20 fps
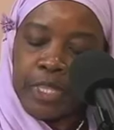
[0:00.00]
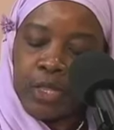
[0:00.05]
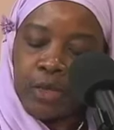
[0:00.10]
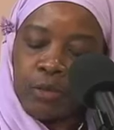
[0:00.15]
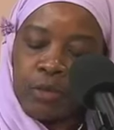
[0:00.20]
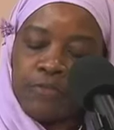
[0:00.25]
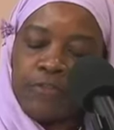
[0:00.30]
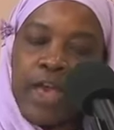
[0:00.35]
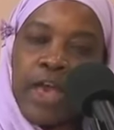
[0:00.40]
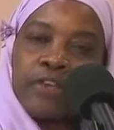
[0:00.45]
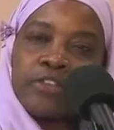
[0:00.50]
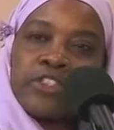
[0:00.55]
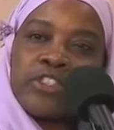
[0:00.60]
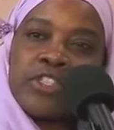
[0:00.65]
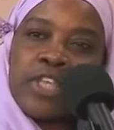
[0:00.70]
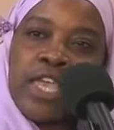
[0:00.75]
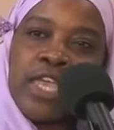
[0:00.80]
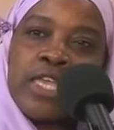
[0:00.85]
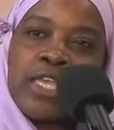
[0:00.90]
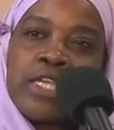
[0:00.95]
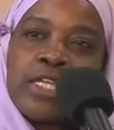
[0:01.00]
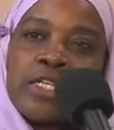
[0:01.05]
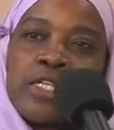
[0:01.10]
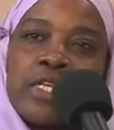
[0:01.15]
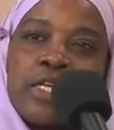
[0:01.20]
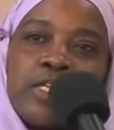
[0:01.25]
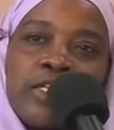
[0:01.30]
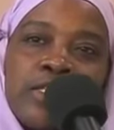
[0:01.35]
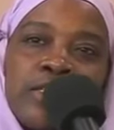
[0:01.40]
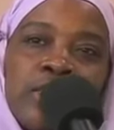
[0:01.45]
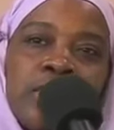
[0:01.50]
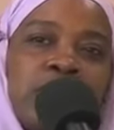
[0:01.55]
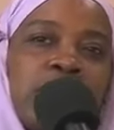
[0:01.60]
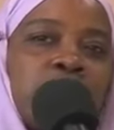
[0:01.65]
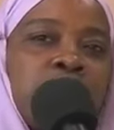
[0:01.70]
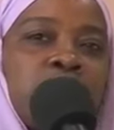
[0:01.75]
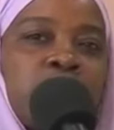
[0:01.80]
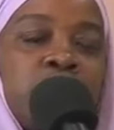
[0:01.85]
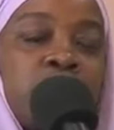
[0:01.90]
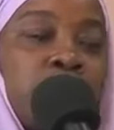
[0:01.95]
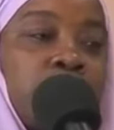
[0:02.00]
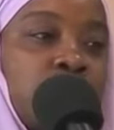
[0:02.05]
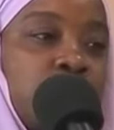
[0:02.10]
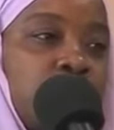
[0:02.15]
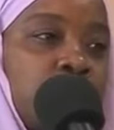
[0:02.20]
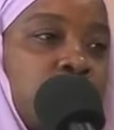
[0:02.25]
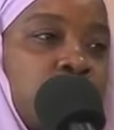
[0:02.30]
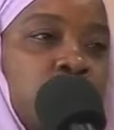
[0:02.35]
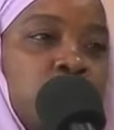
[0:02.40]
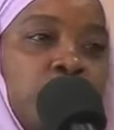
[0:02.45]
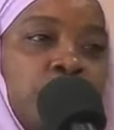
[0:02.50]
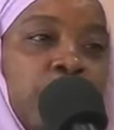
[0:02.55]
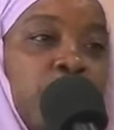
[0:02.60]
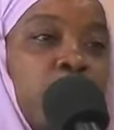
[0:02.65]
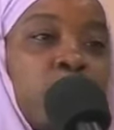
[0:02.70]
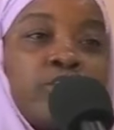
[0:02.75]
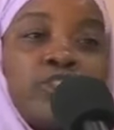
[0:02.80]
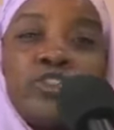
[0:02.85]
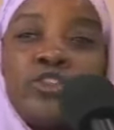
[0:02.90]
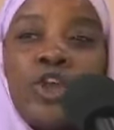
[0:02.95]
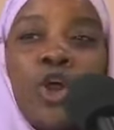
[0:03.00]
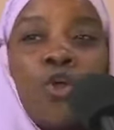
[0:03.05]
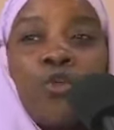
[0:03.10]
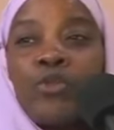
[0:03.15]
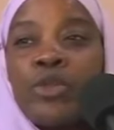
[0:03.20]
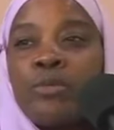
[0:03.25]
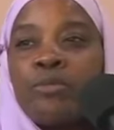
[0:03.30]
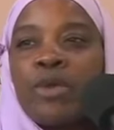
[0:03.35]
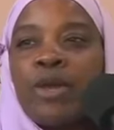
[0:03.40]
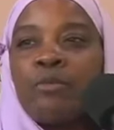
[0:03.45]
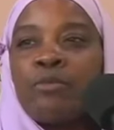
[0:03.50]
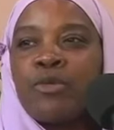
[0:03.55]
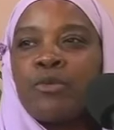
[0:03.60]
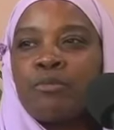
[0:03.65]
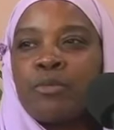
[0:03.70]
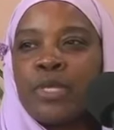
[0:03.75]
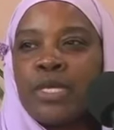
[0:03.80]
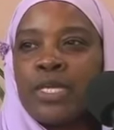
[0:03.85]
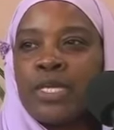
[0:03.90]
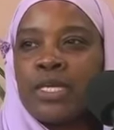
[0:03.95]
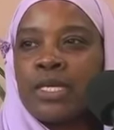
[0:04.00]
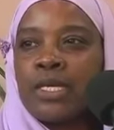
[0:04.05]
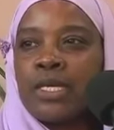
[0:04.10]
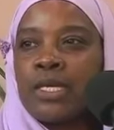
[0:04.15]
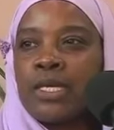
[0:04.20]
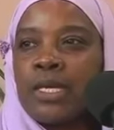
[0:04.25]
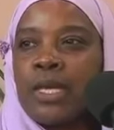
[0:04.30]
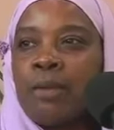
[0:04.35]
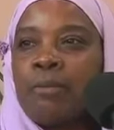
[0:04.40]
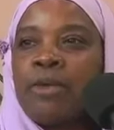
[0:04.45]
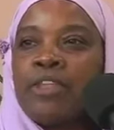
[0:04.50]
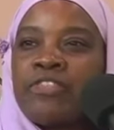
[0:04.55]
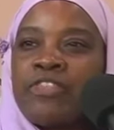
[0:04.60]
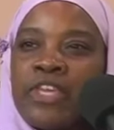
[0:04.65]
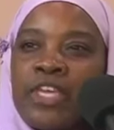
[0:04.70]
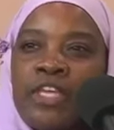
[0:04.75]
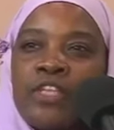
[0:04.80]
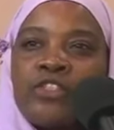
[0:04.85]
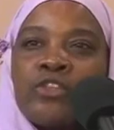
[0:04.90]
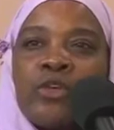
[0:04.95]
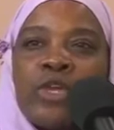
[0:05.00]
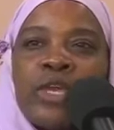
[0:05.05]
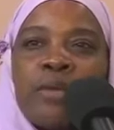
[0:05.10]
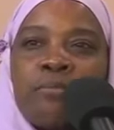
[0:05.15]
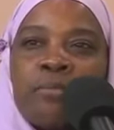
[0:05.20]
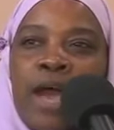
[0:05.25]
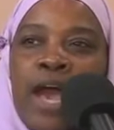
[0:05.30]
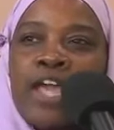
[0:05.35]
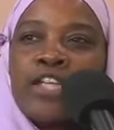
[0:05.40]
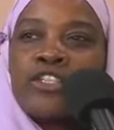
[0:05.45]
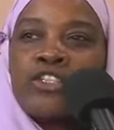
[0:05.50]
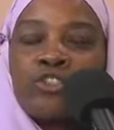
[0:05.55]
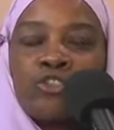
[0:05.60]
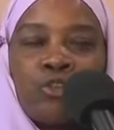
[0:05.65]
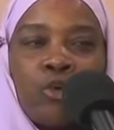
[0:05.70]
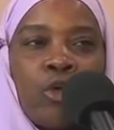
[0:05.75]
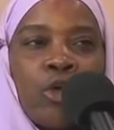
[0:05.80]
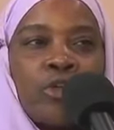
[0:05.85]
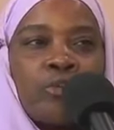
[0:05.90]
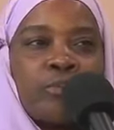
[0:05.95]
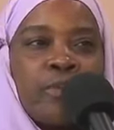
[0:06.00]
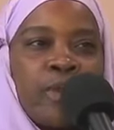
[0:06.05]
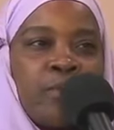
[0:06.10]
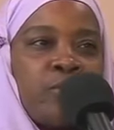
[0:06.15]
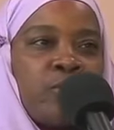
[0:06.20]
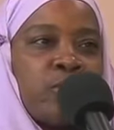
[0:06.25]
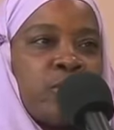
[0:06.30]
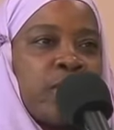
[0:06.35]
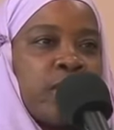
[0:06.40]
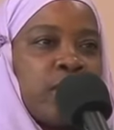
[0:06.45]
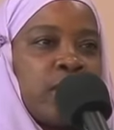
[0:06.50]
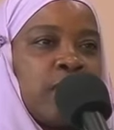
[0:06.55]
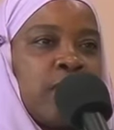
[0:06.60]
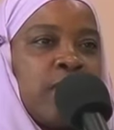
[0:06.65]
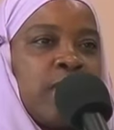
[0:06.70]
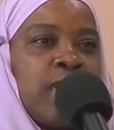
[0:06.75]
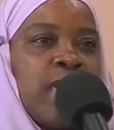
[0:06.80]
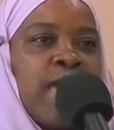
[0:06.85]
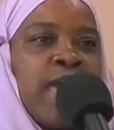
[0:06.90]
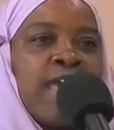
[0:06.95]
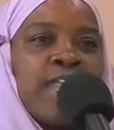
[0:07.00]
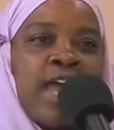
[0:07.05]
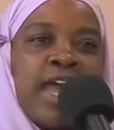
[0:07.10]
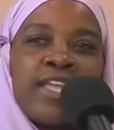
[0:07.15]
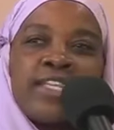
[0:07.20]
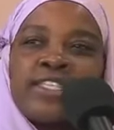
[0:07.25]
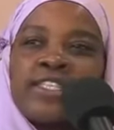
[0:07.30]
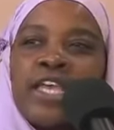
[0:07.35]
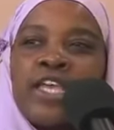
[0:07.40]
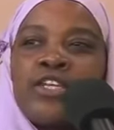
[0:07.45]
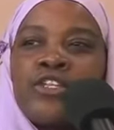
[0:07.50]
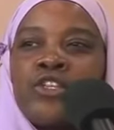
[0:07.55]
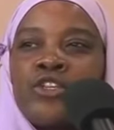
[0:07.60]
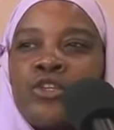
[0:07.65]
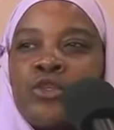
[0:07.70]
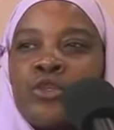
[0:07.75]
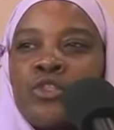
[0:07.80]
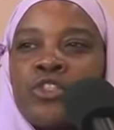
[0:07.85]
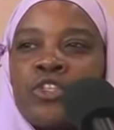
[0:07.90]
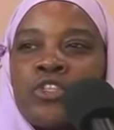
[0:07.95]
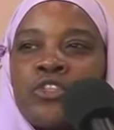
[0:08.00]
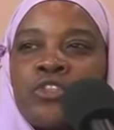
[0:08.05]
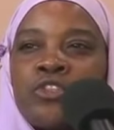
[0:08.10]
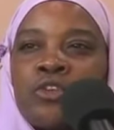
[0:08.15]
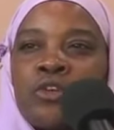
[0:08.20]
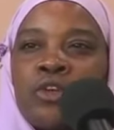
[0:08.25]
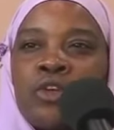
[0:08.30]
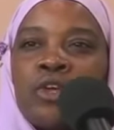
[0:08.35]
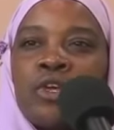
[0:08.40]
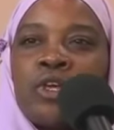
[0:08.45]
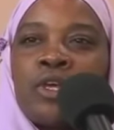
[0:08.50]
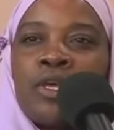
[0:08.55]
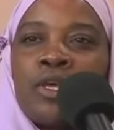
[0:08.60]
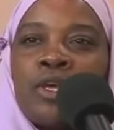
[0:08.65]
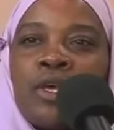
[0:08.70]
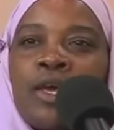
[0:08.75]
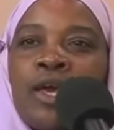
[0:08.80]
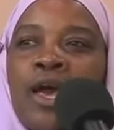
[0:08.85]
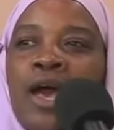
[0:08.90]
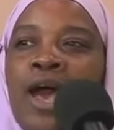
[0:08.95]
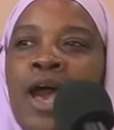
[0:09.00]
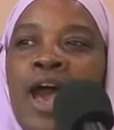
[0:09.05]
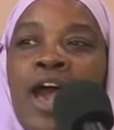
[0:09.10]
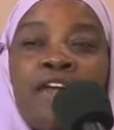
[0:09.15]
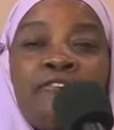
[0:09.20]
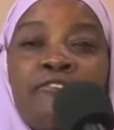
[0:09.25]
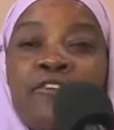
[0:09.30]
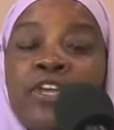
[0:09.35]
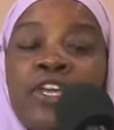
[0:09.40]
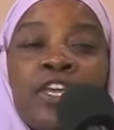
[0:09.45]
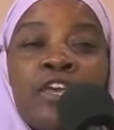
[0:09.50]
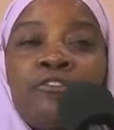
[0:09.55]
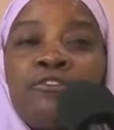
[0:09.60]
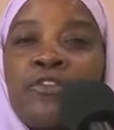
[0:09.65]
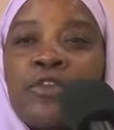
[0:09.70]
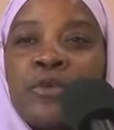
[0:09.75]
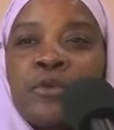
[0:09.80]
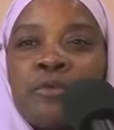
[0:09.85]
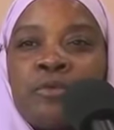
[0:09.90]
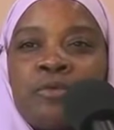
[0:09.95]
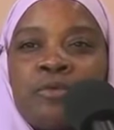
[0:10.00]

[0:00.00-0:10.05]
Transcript: without saying to these sisters, because you don't remember me, but these are in my stored memory, and I say to you, sister, I forgive you.